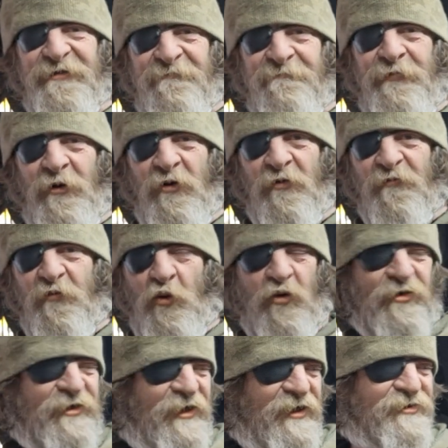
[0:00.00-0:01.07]
them polar
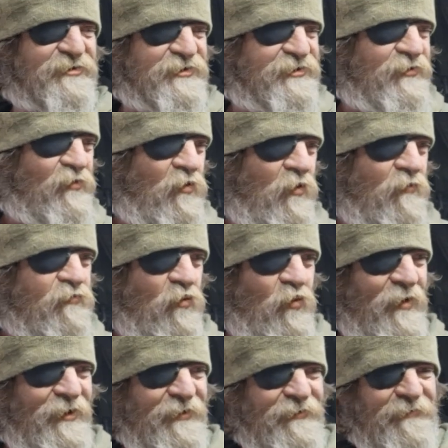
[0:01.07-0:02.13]
vortexes are over
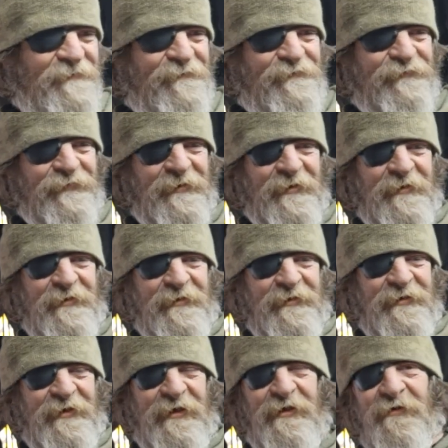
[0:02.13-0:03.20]
with.
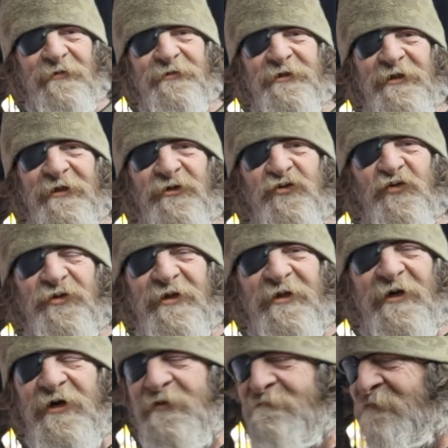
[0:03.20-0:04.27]
Now dealing with a lot of